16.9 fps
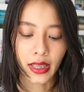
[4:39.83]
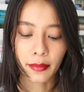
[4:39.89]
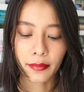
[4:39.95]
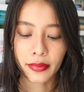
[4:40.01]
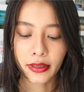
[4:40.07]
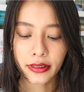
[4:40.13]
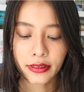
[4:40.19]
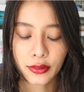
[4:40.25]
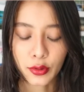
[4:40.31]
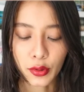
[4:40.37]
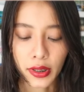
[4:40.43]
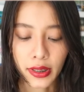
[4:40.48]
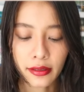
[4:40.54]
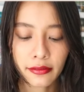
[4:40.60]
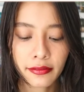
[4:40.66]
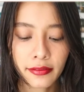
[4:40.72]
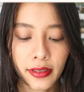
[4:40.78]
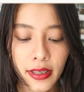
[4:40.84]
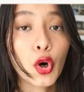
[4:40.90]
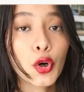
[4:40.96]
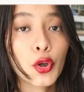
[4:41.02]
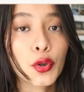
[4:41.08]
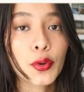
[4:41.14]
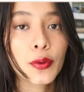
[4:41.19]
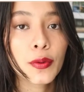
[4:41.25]
Number 12,
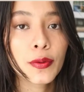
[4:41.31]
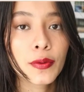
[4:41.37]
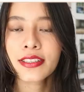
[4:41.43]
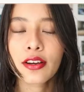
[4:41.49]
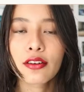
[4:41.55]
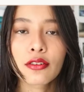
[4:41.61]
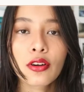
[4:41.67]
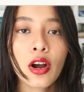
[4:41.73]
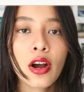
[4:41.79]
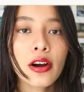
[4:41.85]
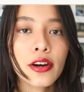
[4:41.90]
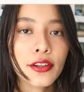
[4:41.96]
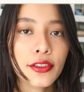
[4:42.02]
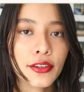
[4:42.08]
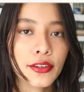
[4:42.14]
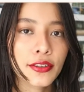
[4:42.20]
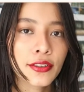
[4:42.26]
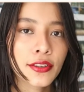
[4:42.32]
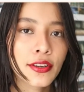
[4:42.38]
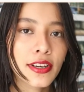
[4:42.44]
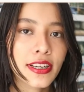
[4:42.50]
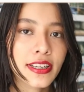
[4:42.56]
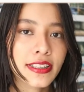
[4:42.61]
codo. So codo